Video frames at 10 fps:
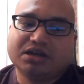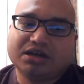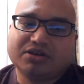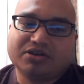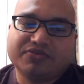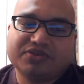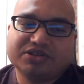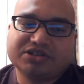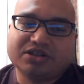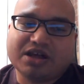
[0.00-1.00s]
or it
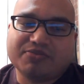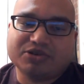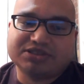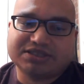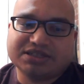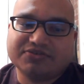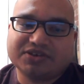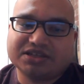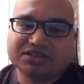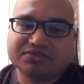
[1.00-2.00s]
feels a lot more
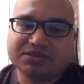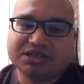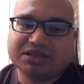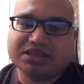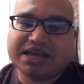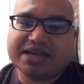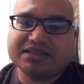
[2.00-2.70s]
significant to me that